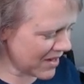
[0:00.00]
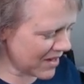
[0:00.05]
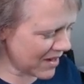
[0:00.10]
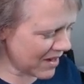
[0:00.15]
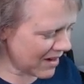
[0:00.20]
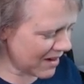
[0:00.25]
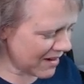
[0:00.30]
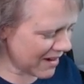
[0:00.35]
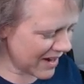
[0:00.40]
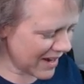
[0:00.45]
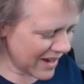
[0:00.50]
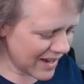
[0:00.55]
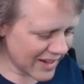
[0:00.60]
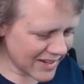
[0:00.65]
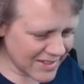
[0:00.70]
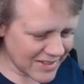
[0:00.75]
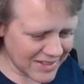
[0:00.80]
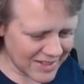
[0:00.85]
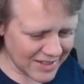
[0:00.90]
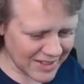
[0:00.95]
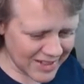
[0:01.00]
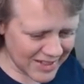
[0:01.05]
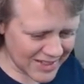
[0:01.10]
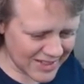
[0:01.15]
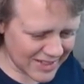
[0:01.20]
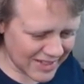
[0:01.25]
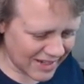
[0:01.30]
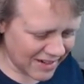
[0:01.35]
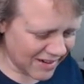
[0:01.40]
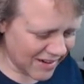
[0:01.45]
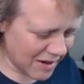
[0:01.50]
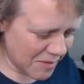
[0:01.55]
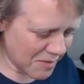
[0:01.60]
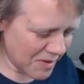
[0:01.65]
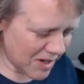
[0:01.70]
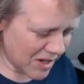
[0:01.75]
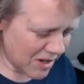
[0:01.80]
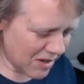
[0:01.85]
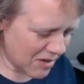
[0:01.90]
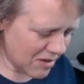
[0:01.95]
All right. So let's see here. I'm
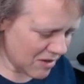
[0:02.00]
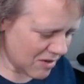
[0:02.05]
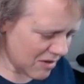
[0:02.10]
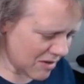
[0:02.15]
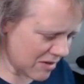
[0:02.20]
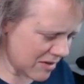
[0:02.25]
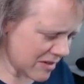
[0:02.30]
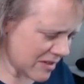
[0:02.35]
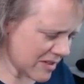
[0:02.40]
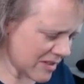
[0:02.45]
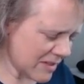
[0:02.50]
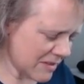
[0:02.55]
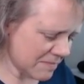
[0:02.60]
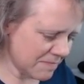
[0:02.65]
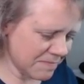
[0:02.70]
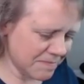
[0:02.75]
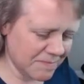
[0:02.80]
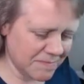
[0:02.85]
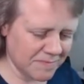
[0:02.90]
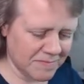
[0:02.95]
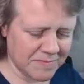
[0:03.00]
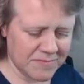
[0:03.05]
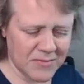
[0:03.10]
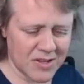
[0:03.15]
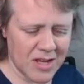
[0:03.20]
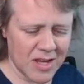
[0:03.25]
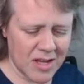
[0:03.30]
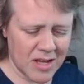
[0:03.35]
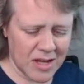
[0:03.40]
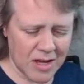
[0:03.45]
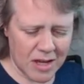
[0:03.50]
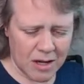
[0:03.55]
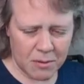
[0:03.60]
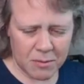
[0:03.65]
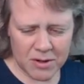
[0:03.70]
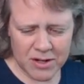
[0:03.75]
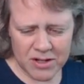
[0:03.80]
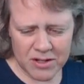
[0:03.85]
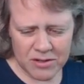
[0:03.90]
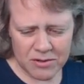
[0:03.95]
gonna use. Hmm. I
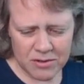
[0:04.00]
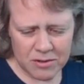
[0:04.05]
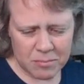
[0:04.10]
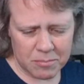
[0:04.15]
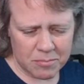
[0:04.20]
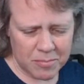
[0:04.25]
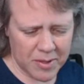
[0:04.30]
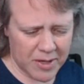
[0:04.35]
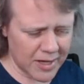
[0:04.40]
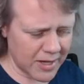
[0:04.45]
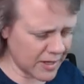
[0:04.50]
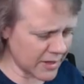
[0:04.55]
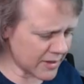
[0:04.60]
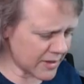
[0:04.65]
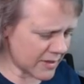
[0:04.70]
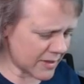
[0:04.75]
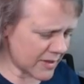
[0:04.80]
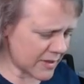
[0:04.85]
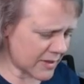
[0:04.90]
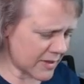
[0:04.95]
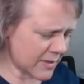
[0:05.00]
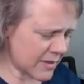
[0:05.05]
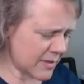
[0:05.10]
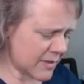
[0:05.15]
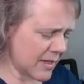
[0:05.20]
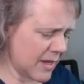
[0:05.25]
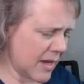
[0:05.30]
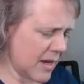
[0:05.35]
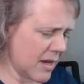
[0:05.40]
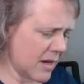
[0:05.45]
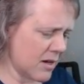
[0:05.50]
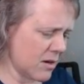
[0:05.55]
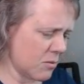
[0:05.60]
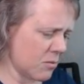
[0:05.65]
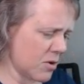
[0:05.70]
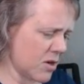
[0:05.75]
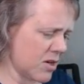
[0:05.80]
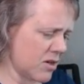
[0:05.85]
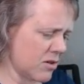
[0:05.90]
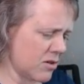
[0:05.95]
want to do the base and I
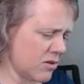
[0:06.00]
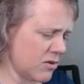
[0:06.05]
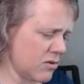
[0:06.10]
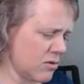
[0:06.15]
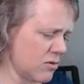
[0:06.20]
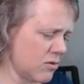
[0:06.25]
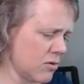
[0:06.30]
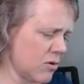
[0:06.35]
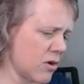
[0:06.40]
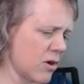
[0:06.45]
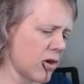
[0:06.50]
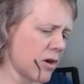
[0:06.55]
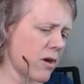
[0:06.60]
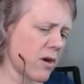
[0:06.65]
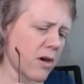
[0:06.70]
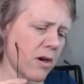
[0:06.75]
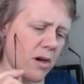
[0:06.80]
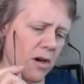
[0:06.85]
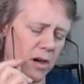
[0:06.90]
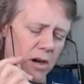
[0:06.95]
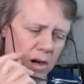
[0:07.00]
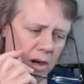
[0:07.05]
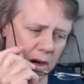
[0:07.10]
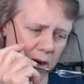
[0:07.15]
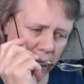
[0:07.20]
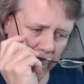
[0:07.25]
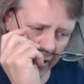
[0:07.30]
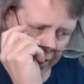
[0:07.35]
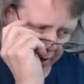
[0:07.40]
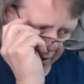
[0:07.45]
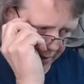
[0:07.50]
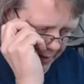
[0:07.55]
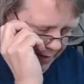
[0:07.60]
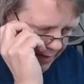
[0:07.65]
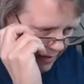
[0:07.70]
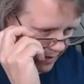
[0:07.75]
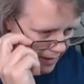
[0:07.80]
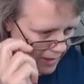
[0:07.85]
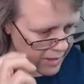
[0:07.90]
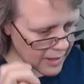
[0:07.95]
want to do her and I
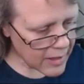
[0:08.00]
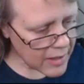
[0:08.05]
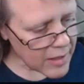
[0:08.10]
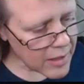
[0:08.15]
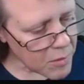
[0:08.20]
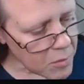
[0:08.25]
think I